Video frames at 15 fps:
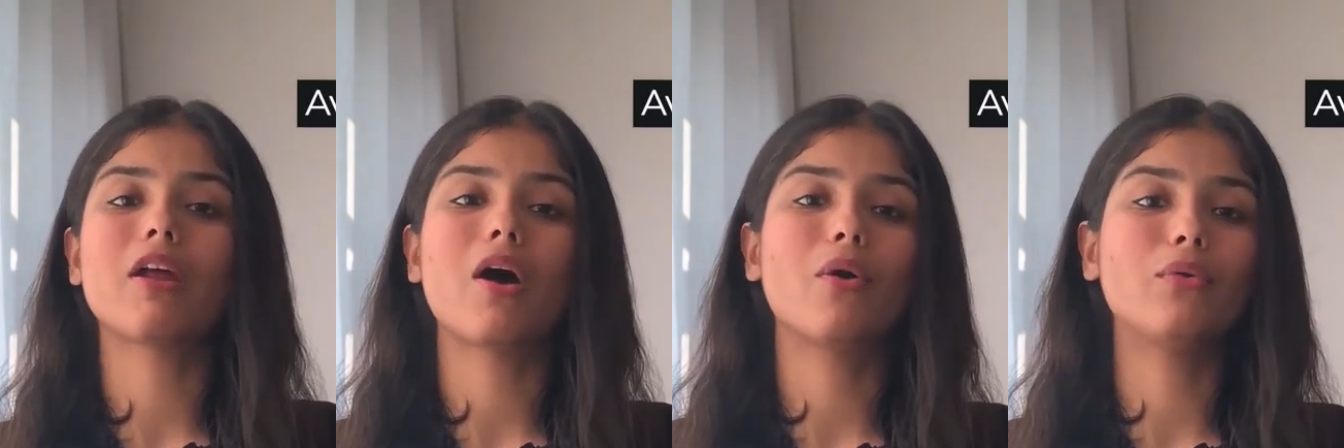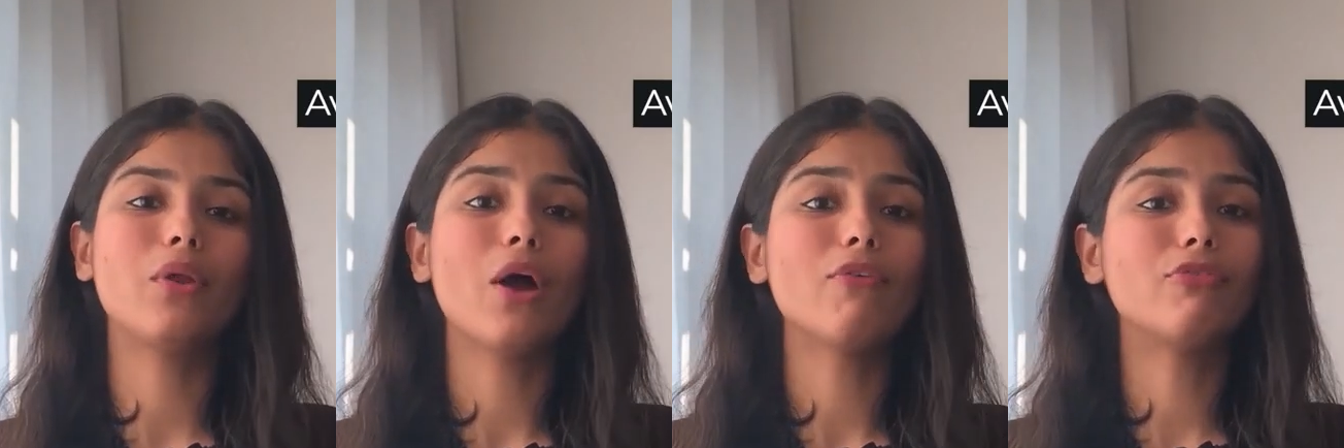
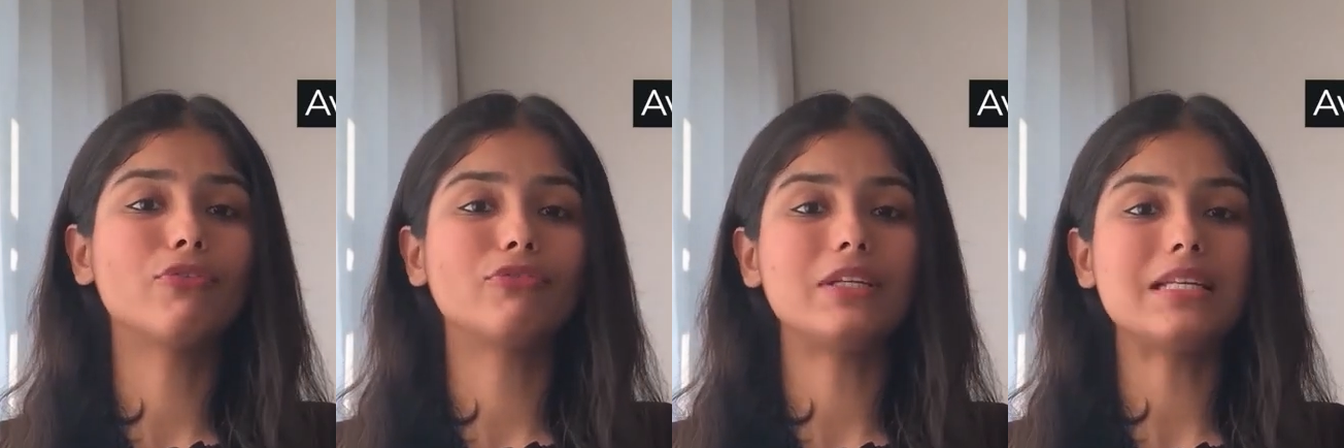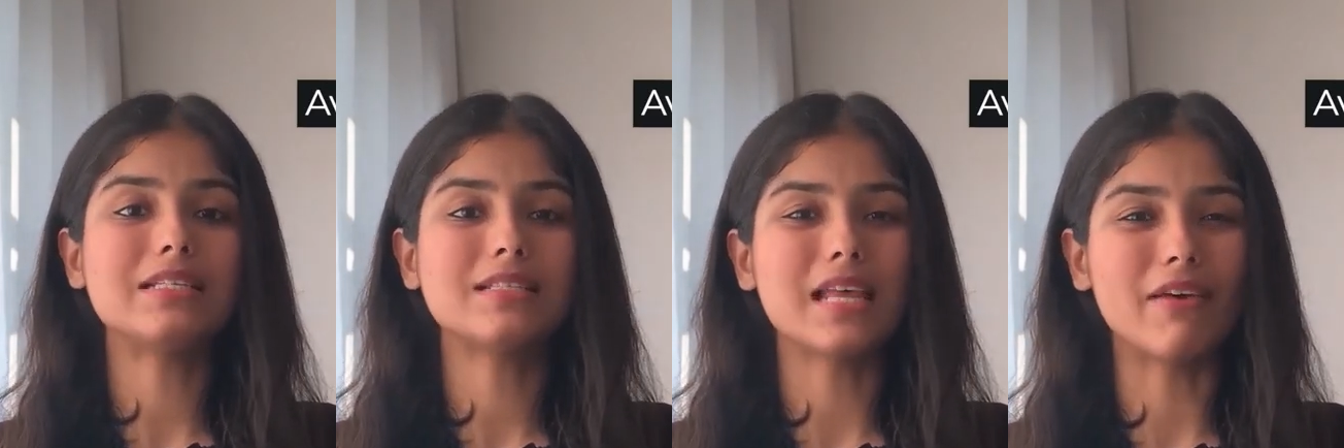around
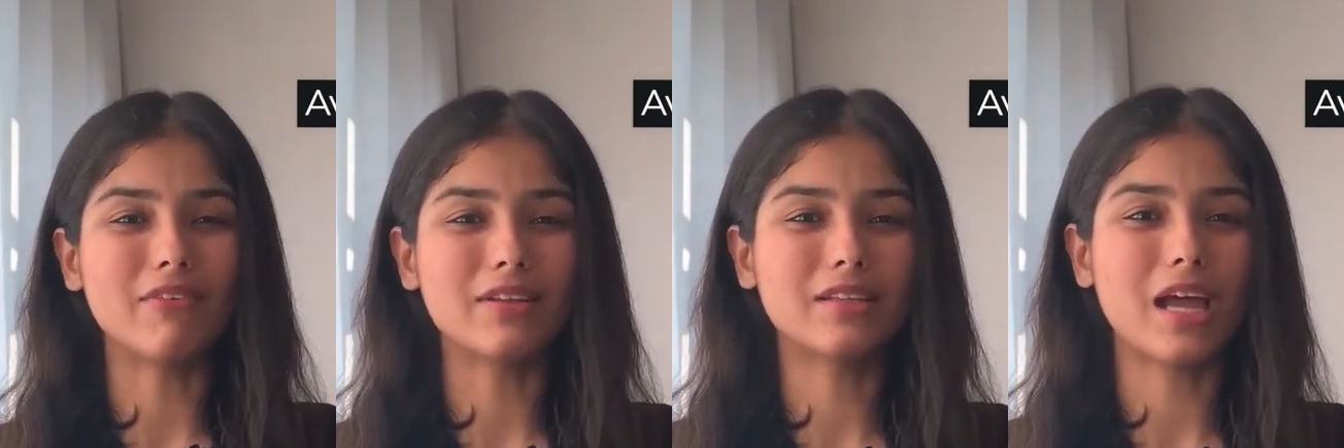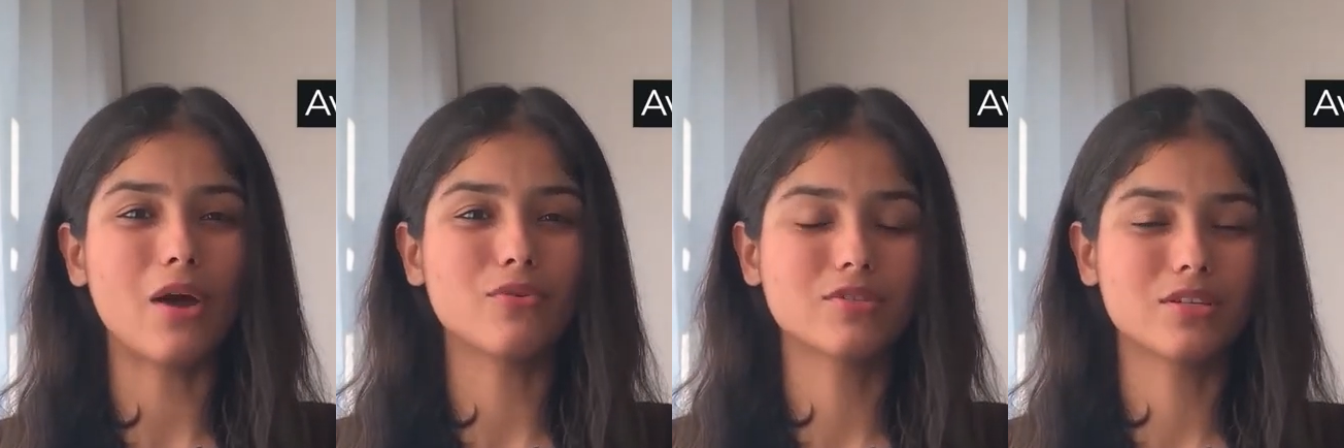
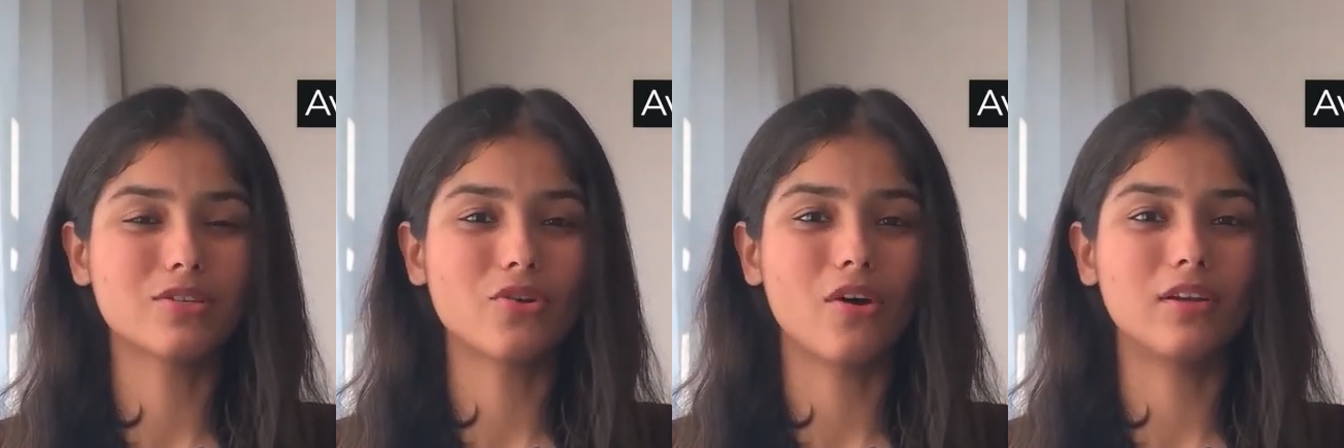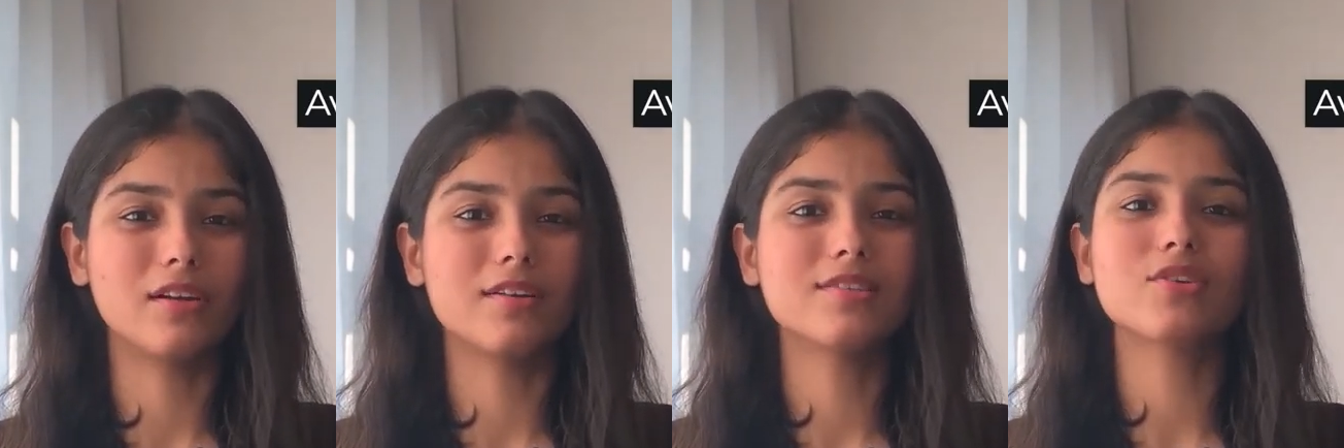
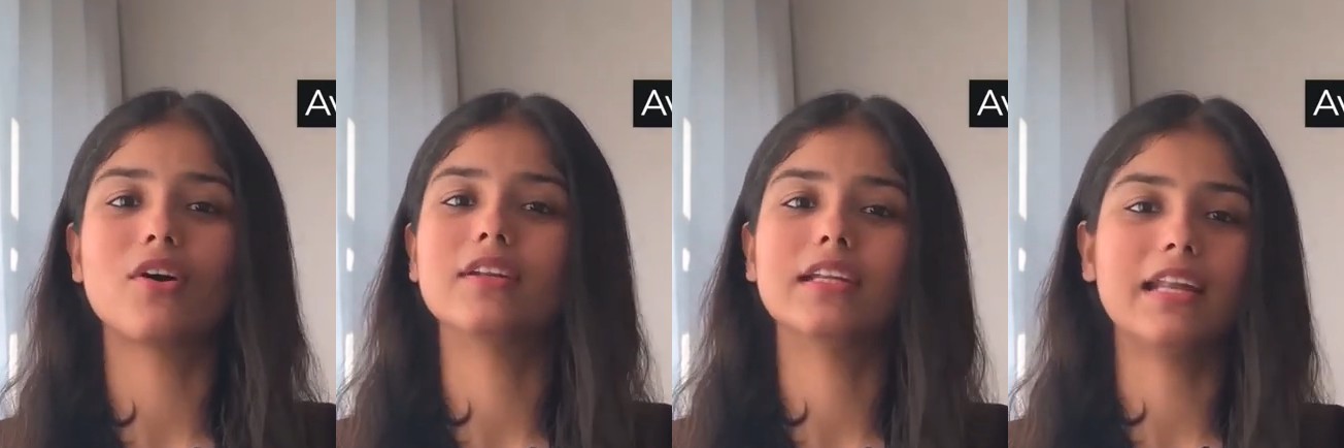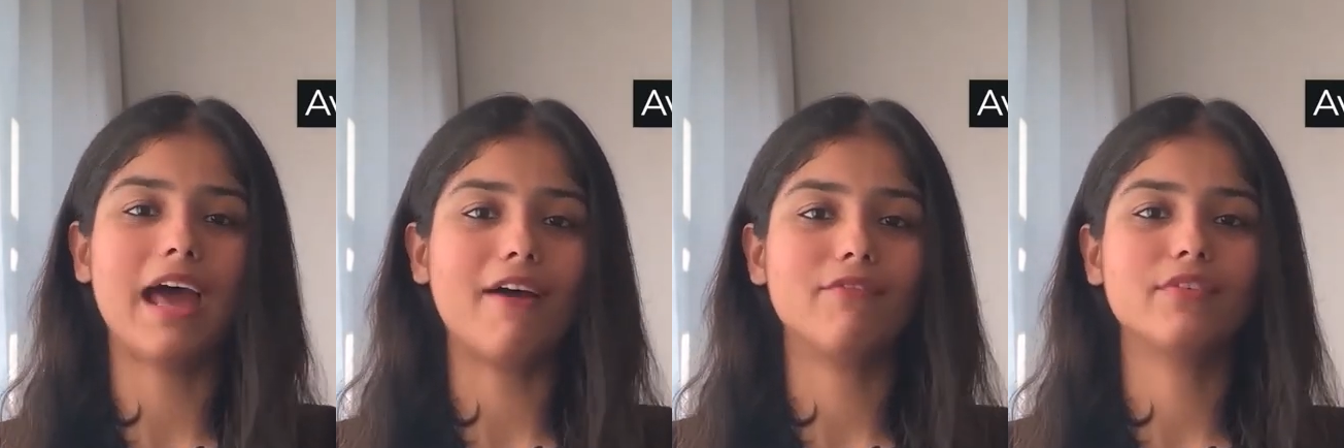$57,000 on
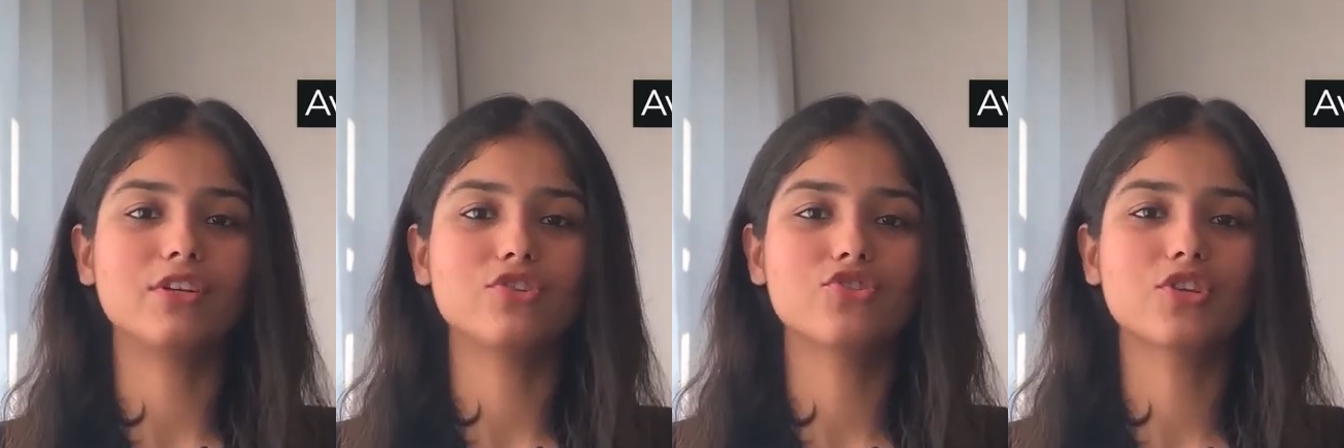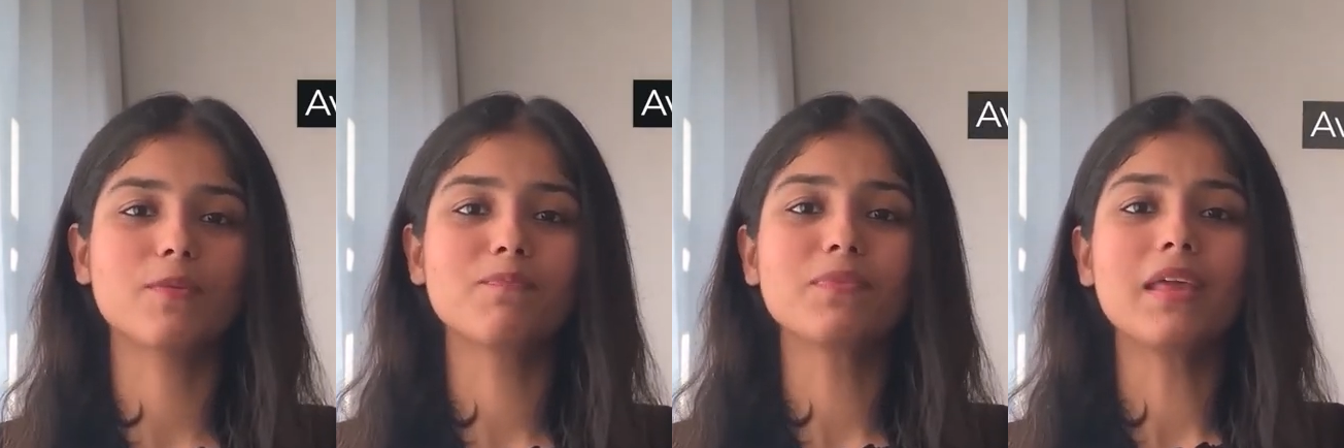an average.